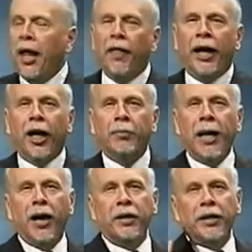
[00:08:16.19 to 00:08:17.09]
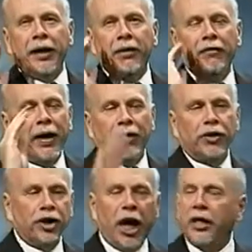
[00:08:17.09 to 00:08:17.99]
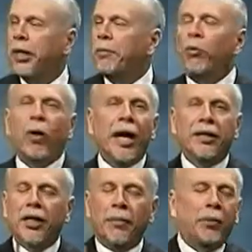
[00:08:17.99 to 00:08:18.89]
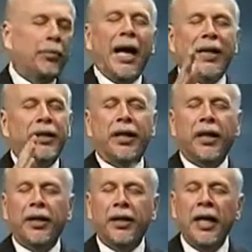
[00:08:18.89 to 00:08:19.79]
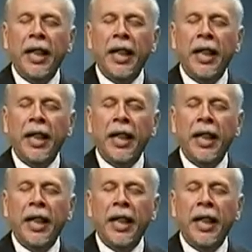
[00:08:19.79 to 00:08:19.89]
They come down to take the final shot. He rises up and blocks it again.